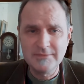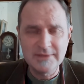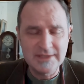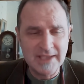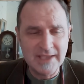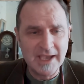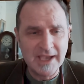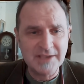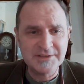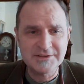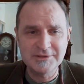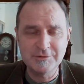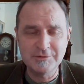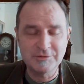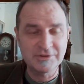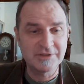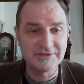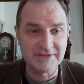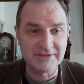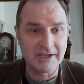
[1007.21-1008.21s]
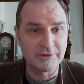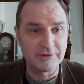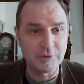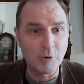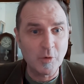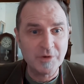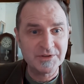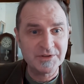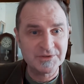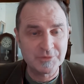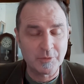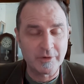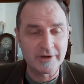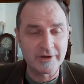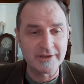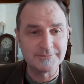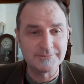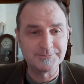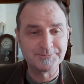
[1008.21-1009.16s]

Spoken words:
Yes, you should tell your story,